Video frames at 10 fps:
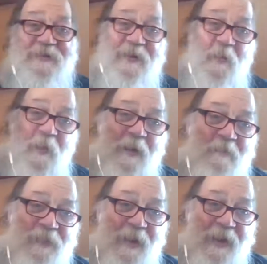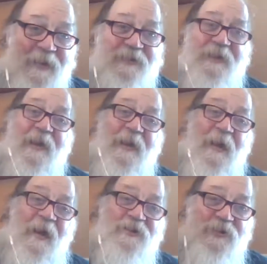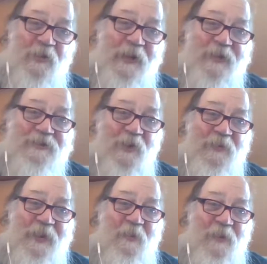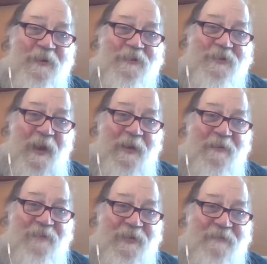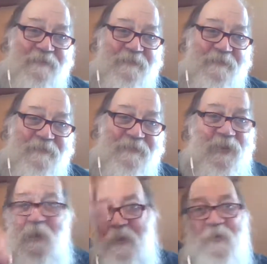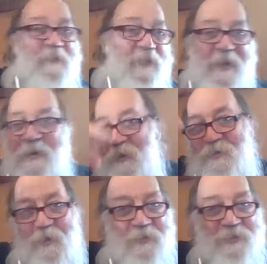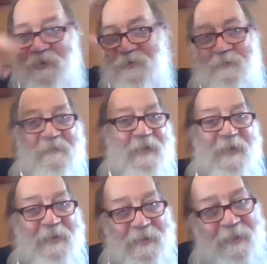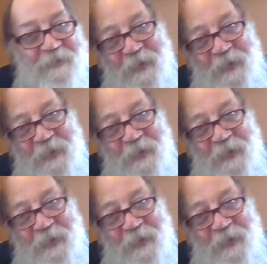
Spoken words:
in one place, showing us only one side of it. No other moon in our solar system does